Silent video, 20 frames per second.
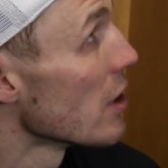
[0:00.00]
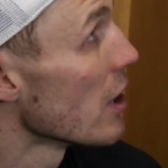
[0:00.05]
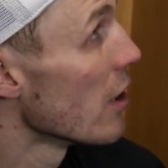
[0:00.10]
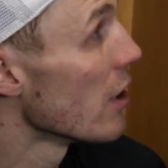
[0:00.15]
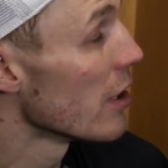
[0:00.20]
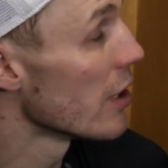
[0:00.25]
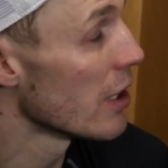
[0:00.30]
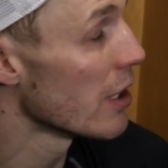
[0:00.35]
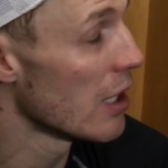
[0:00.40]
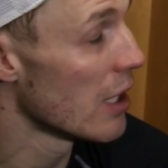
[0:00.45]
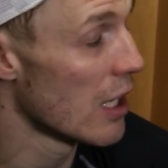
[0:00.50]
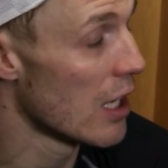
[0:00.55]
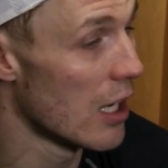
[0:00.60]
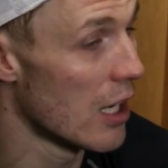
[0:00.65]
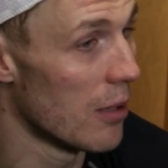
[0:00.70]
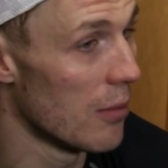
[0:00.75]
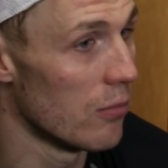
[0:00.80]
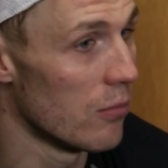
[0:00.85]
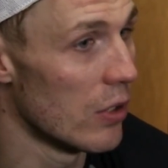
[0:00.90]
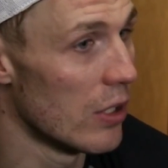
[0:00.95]
other,
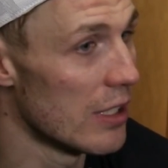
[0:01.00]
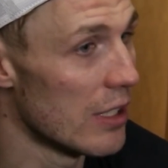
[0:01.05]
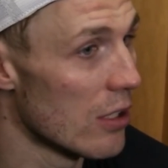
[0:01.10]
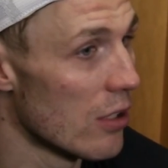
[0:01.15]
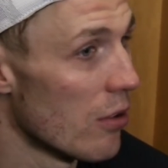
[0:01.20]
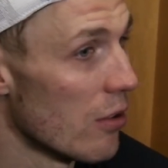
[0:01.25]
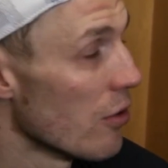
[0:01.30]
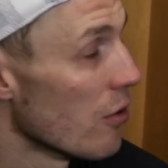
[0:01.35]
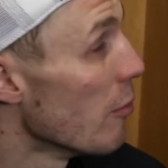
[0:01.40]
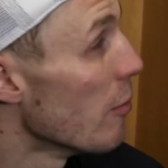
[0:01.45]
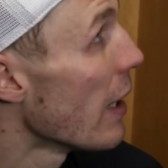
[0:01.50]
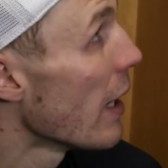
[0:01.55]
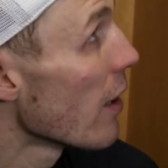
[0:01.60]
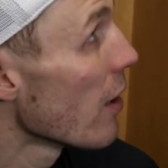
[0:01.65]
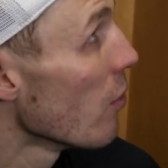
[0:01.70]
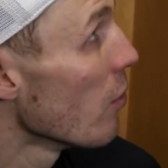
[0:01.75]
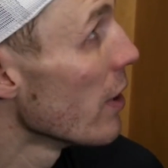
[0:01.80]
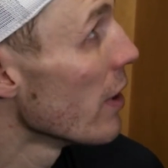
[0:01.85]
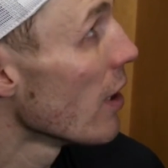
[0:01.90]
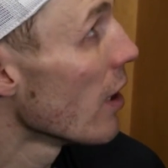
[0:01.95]
when to go into a
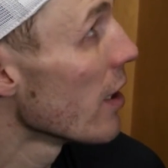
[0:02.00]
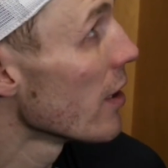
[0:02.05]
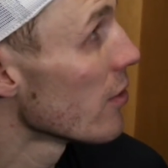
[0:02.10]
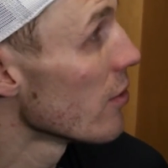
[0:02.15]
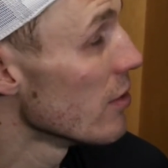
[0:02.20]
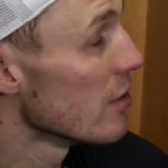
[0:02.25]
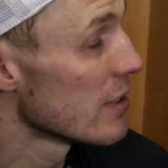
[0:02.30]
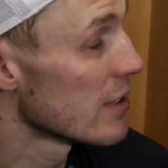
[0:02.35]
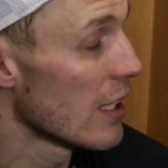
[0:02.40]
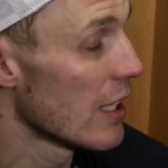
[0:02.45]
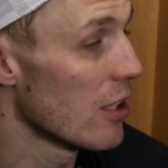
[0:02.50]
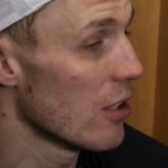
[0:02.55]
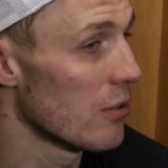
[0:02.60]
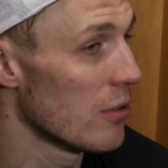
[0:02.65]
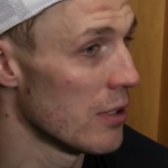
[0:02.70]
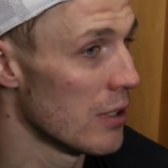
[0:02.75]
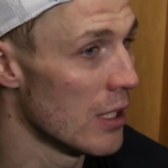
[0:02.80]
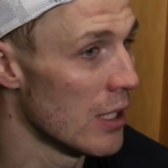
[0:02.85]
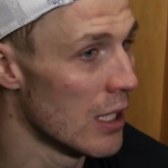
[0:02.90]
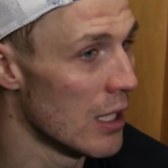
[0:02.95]
battle, when not to, and stay
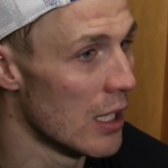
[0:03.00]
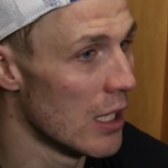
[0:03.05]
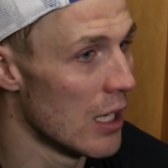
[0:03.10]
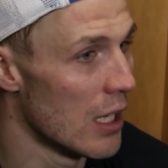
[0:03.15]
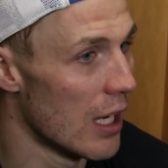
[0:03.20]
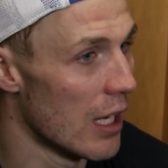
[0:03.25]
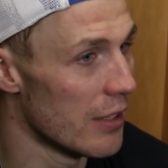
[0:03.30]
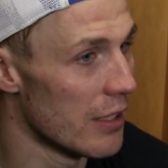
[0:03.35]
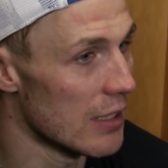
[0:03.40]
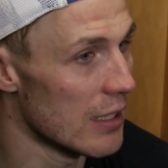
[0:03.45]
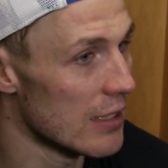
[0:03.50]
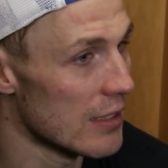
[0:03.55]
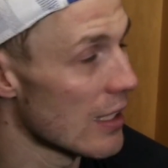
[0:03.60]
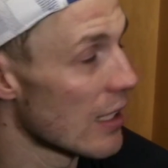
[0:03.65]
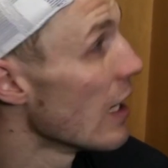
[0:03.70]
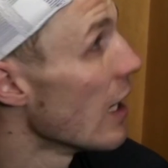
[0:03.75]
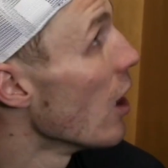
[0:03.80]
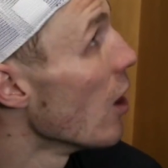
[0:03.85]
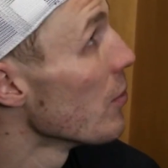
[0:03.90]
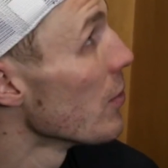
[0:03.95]
out. And I think that's
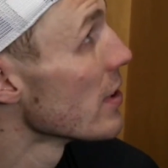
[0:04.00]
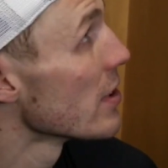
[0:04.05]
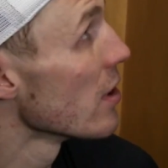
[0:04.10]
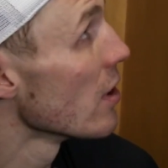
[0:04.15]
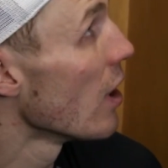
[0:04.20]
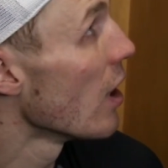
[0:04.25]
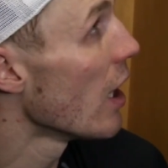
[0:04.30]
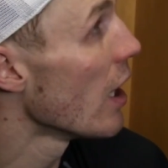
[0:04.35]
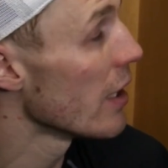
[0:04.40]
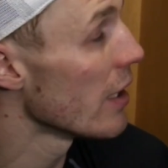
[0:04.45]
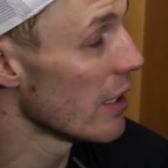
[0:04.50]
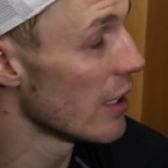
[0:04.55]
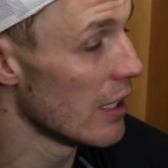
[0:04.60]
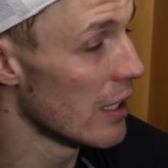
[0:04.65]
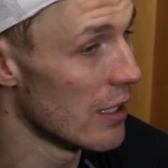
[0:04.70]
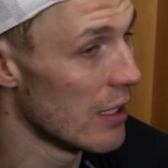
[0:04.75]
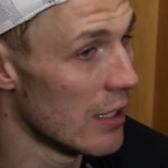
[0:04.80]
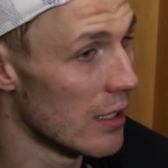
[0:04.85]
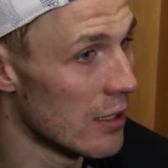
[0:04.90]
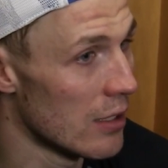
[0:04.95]
kind of helped us a lot
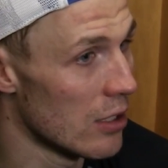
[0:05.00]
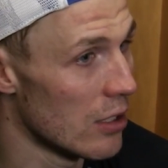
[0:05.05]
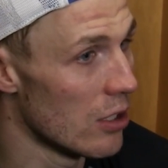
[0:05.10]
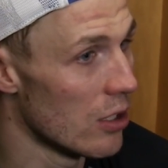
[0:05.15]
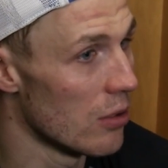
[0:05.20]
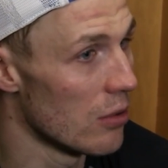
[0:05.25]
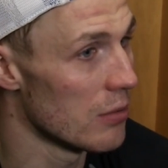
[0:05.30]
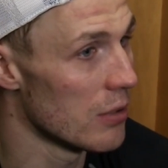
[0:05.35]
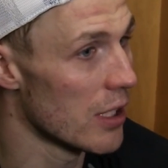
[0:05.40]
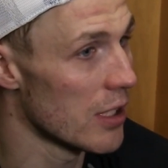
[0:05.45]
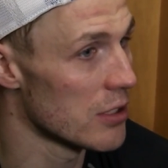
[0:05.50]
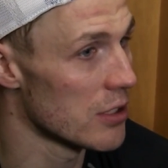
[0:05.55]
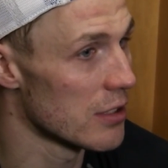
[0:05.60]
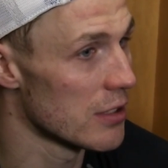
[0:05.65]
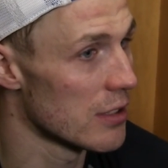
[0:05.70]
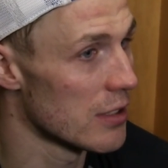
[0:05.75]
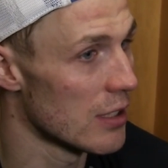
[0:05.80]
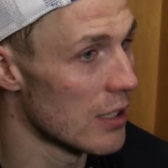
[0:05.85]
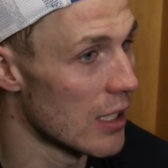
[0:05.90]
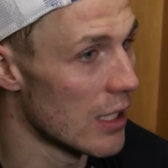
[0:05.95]
in, you know, not
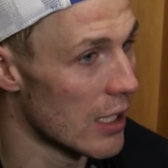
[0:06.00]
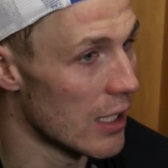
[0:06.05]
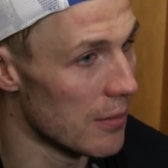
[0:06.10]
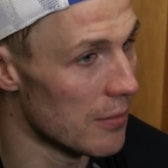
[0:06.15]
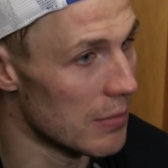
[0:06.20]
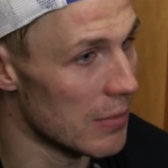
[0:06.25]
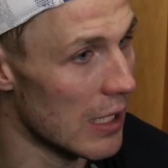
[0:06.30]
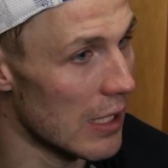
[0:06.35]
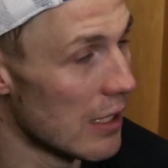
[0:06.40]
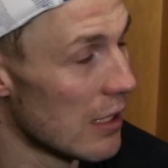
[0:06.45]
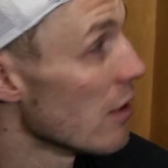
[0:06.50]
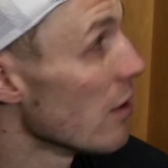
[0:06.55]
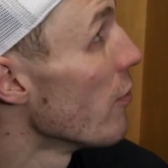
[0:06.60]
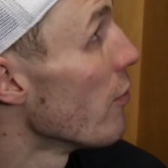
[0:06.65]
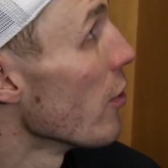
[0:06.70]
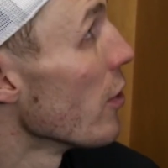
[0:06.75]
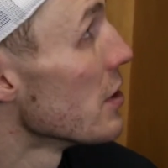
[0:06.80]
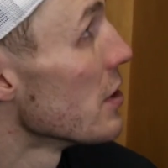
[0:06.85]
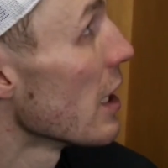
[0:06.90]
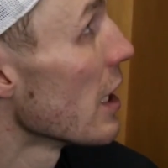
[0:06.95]
just getting in on the
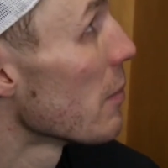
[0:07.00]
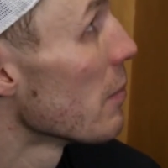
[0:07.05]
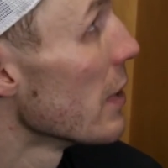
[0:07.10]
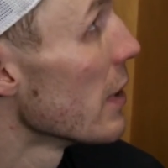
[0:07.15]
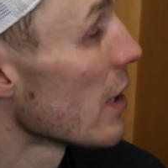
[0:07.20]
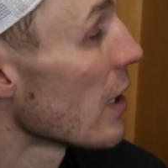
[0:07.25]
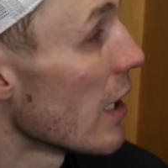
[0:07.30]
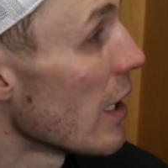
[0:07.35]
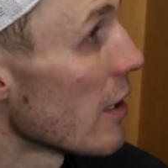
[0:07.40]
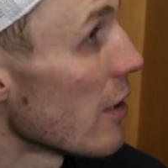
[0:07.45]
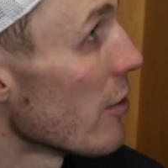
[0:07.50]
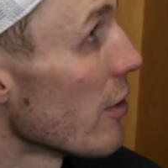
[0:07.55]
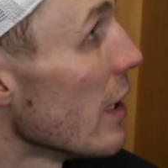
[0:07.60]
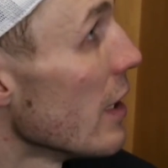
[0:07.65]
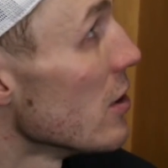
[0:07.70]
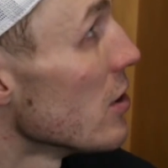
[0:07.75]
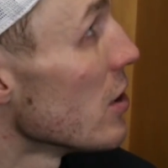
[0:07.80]
forecheck, but kind of creating